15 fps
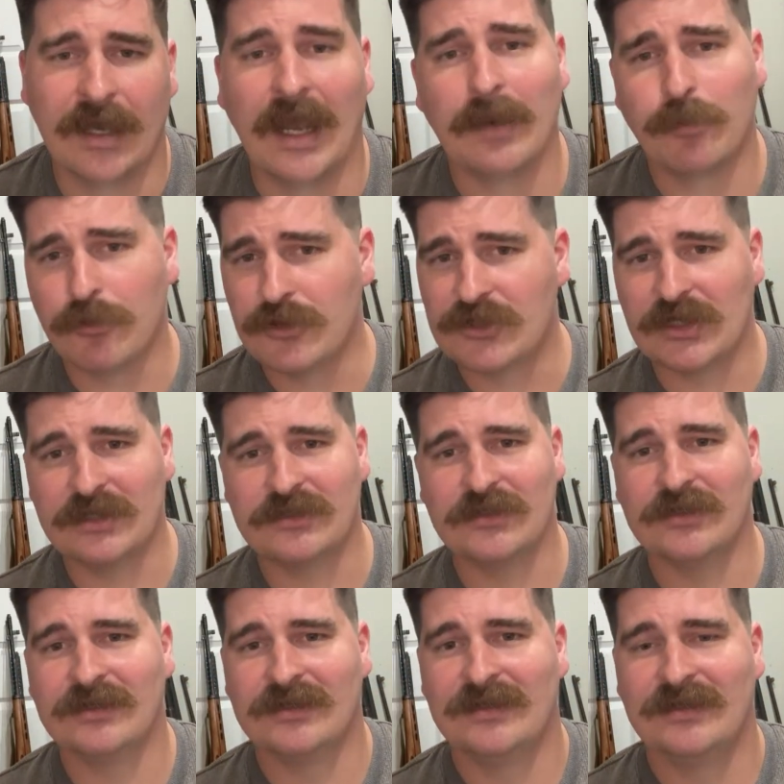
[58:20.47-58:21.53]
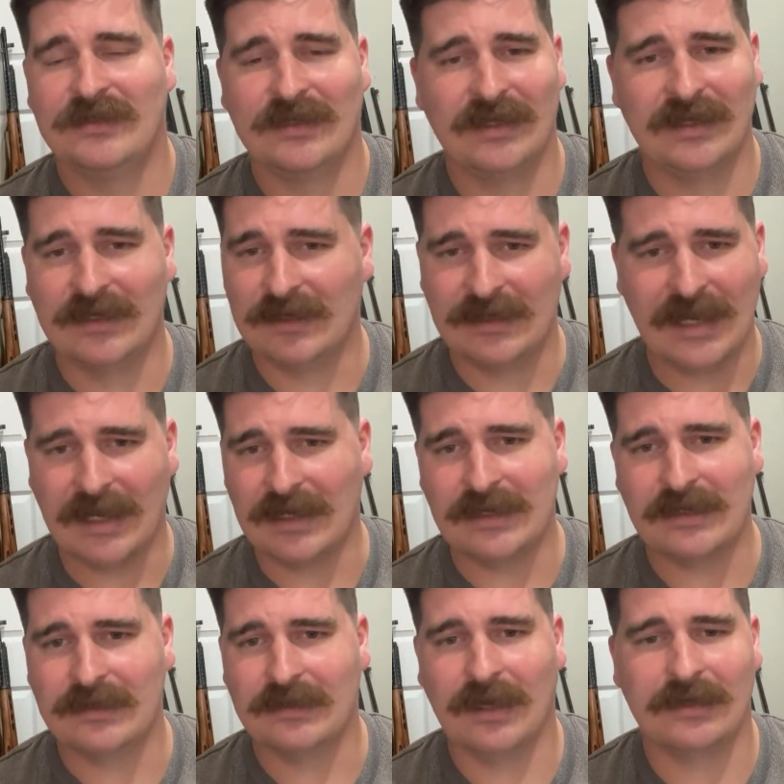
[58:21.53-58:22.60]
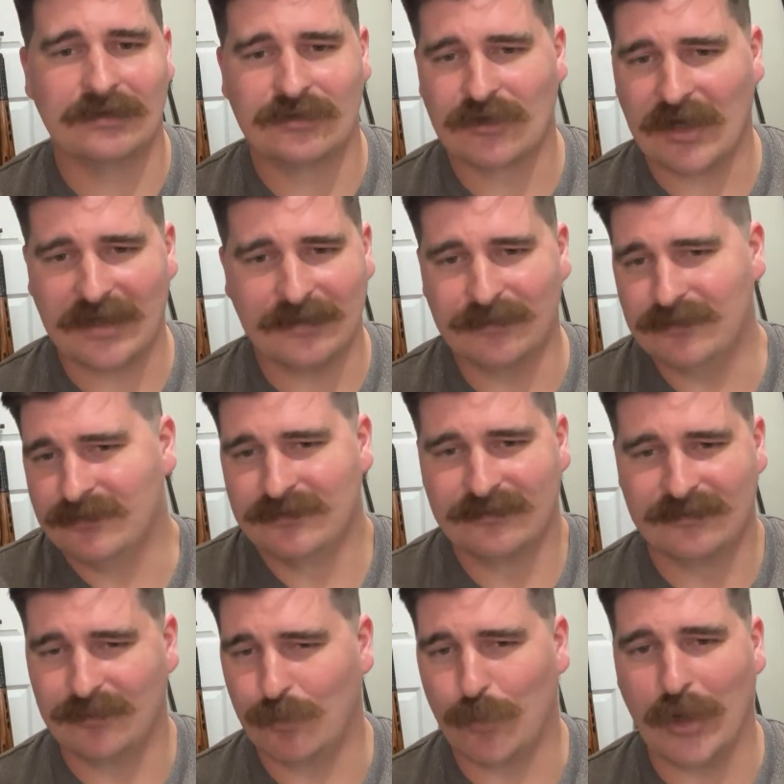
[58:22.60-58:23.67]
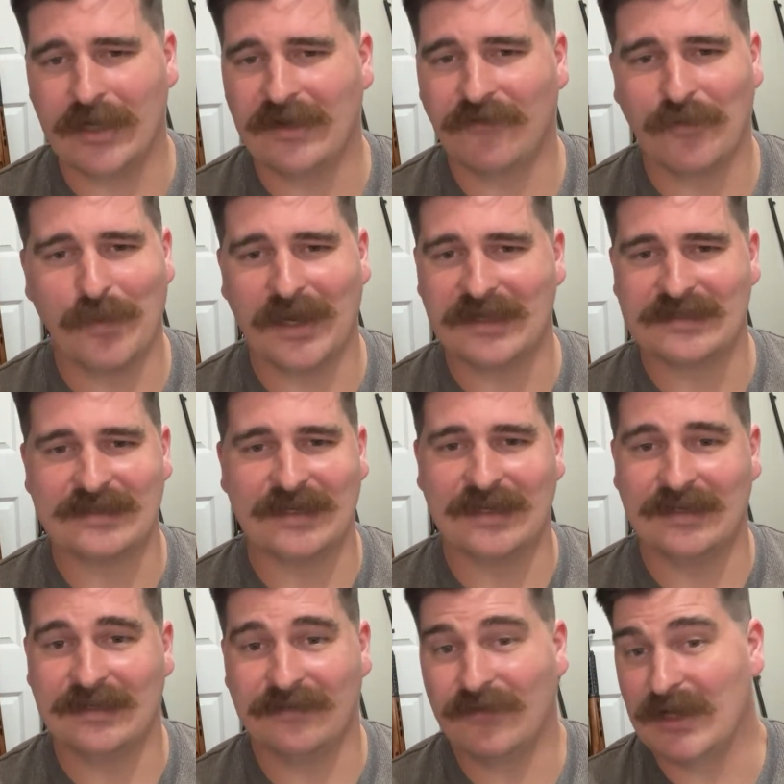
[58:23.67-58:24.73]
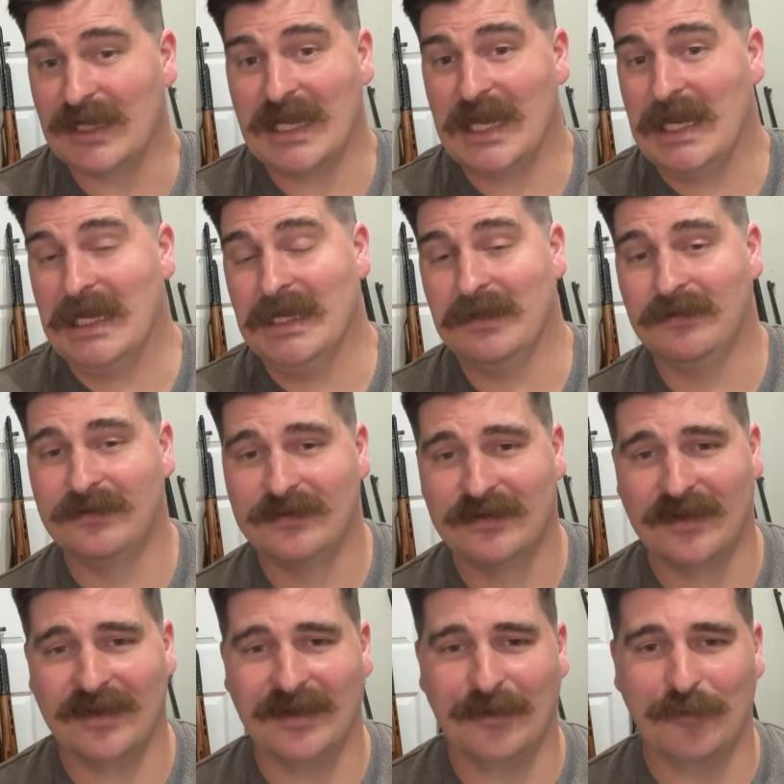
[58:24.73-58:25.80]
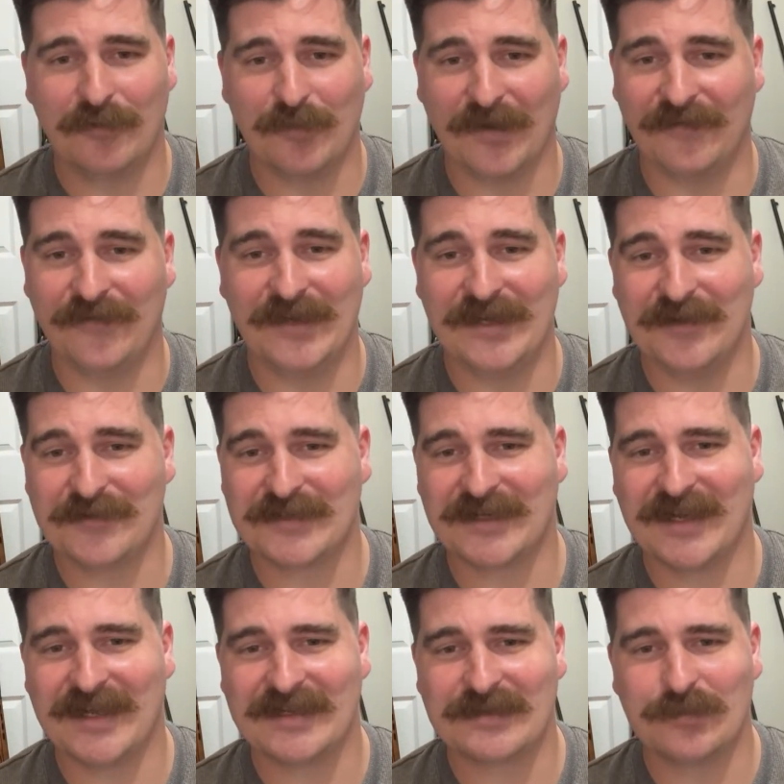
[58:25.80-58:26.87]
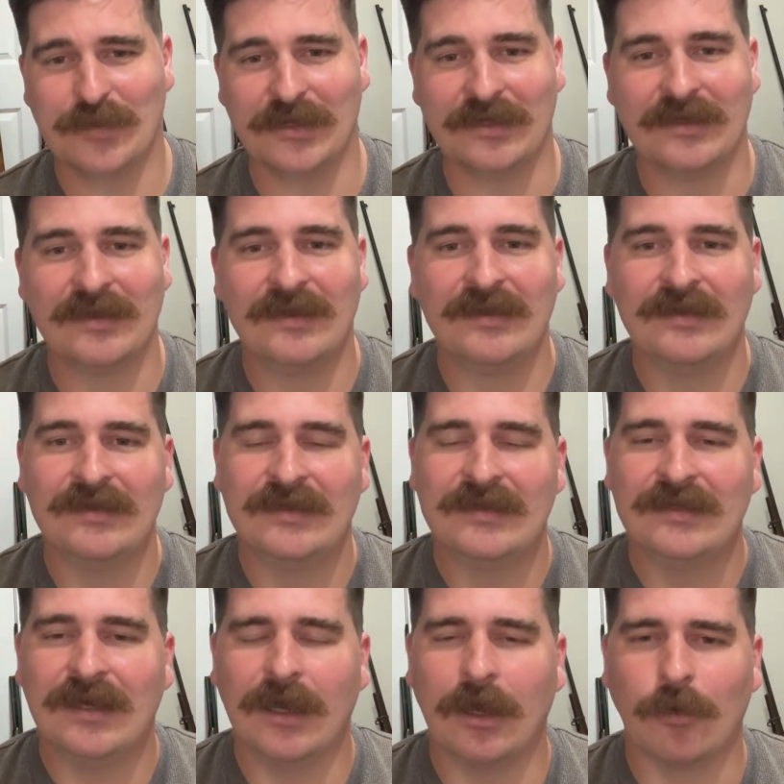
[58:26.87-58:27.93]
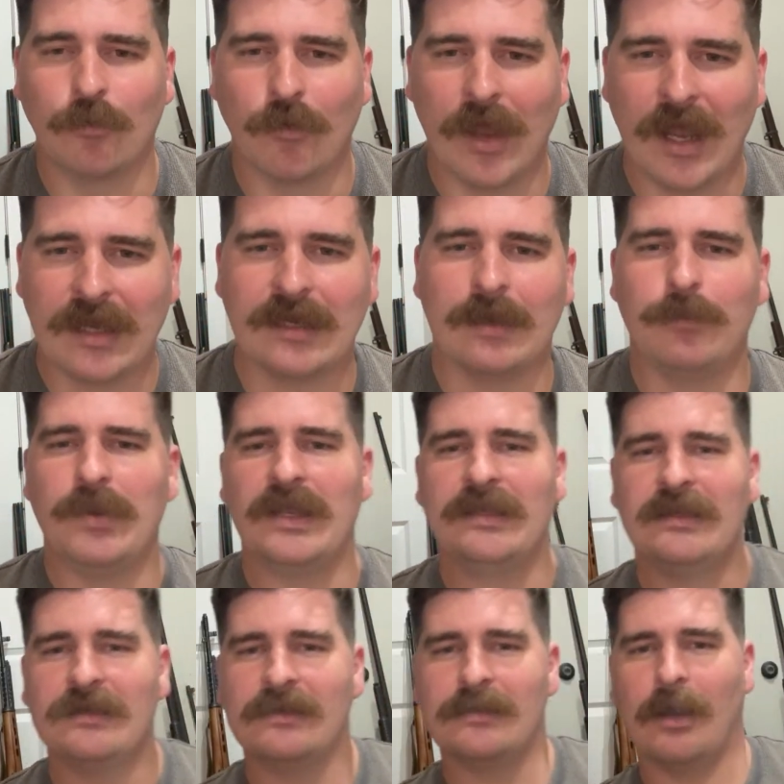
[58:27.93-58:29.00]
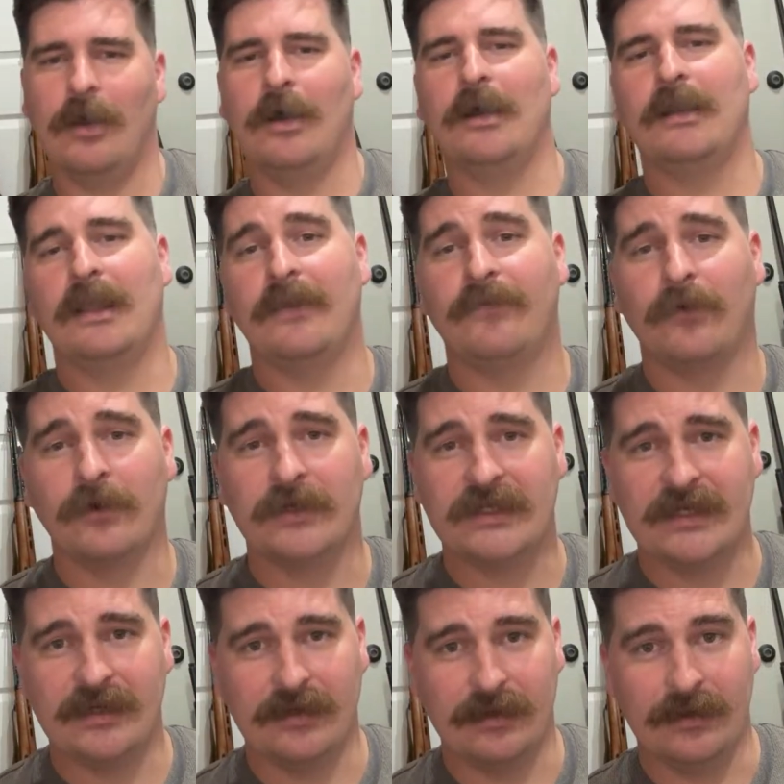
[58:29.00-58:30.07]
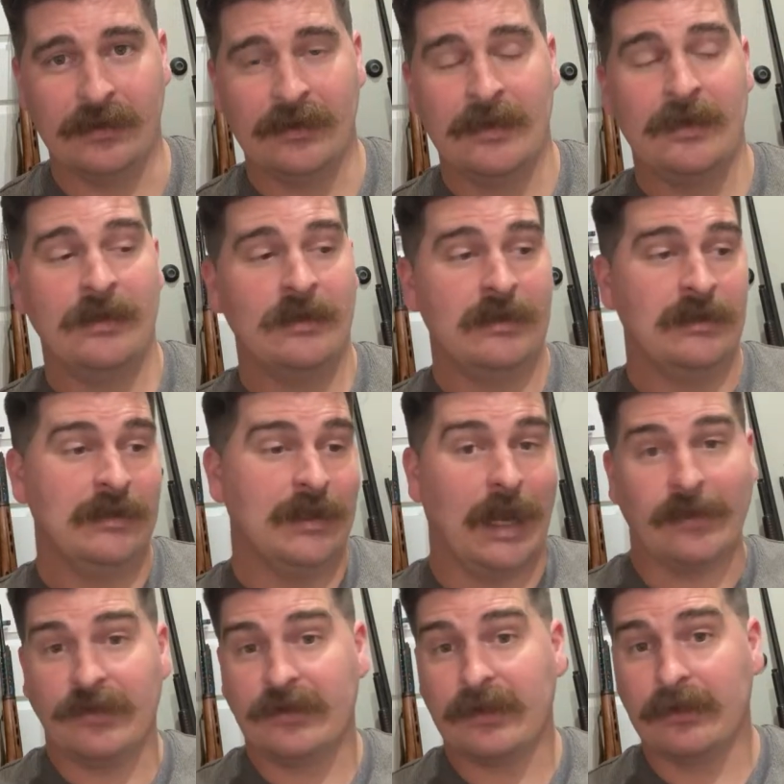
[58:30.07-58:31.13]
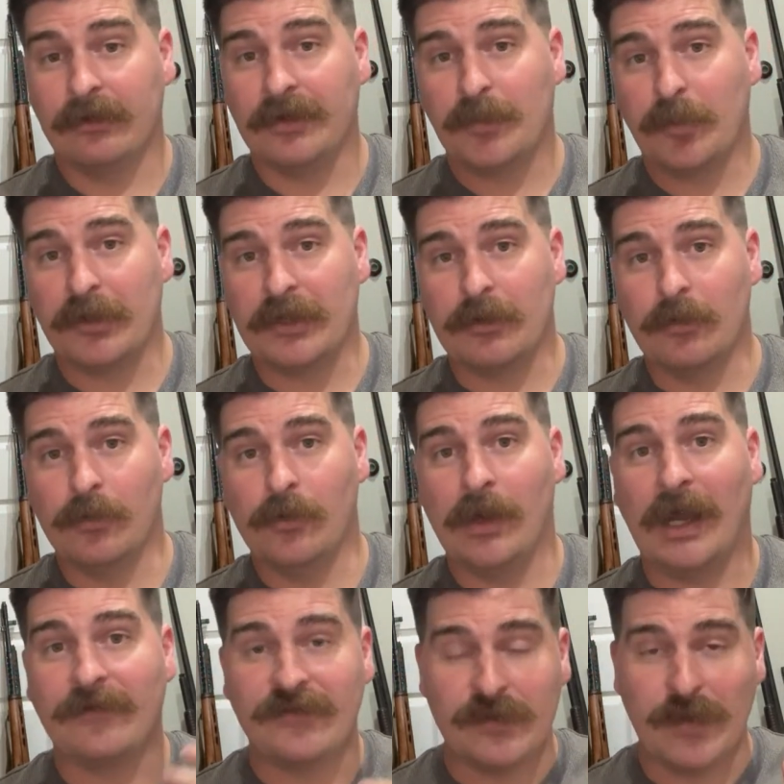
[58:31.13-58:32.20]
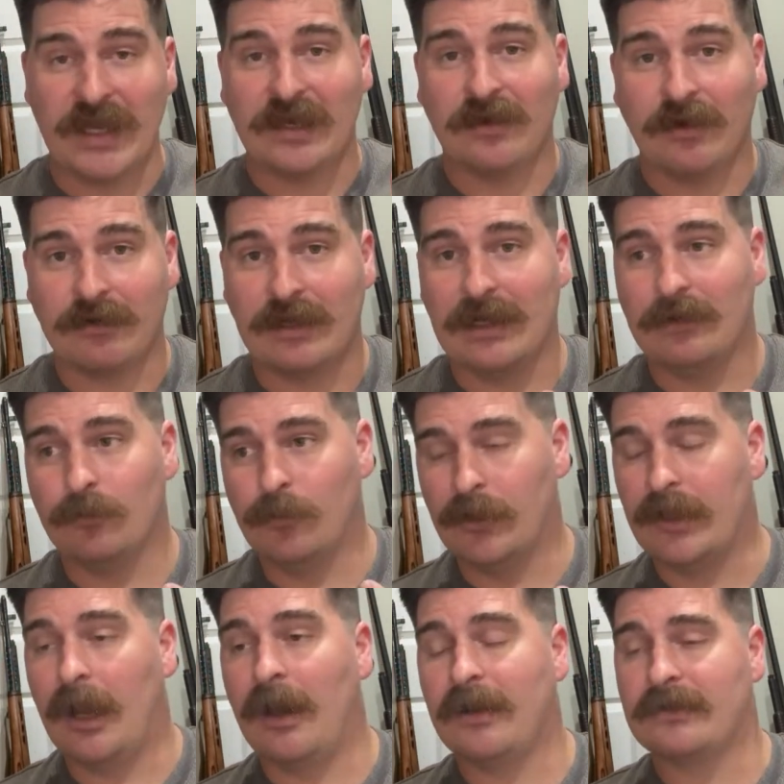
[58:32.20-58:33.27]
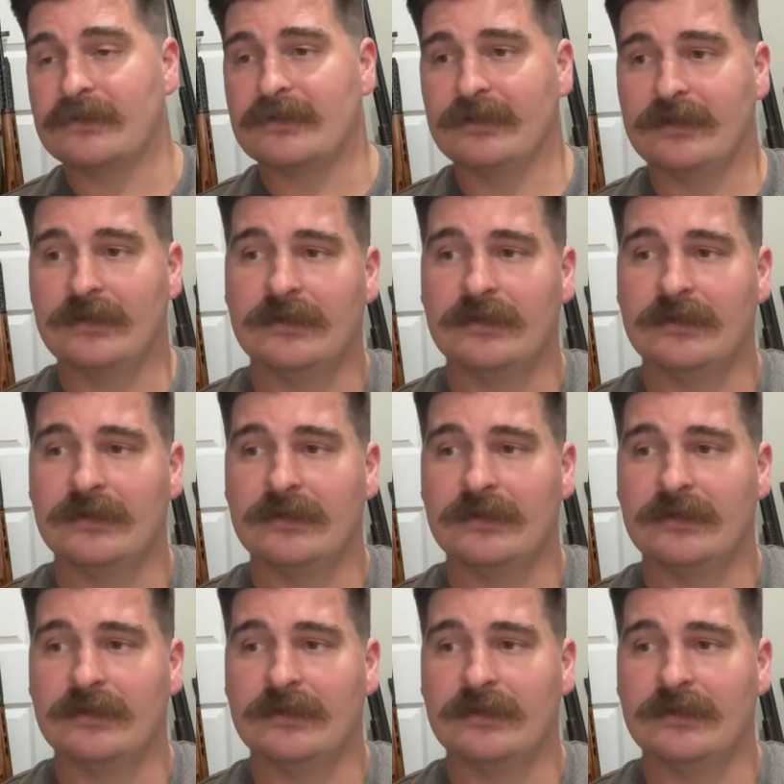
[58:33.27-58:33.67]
I appreciate you. And yeah, I try to brighten everybody's day if I can with my videos, I guess. But Ryan, opinion on FRT. I think they look pretty cool. I've debated on getting one, honestly.